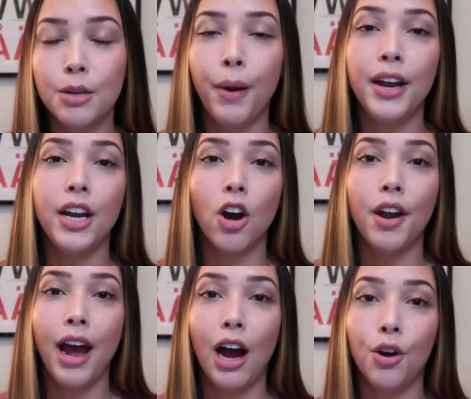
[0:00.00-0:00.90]
depending
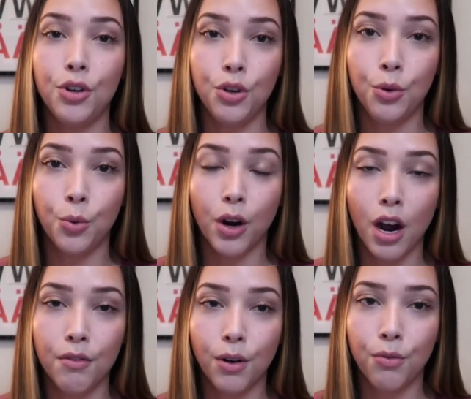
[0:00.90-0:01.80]
on how you
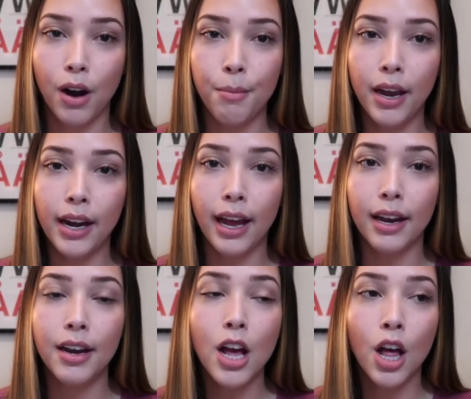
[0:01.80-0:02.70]
recover from it
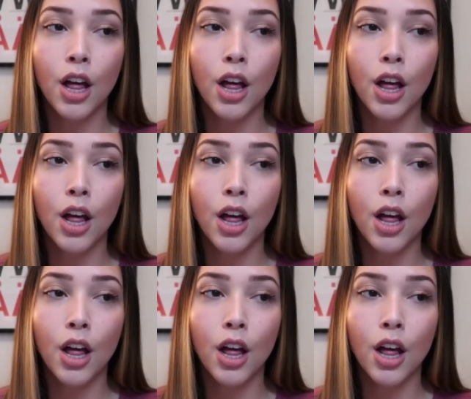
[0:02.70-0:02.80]
and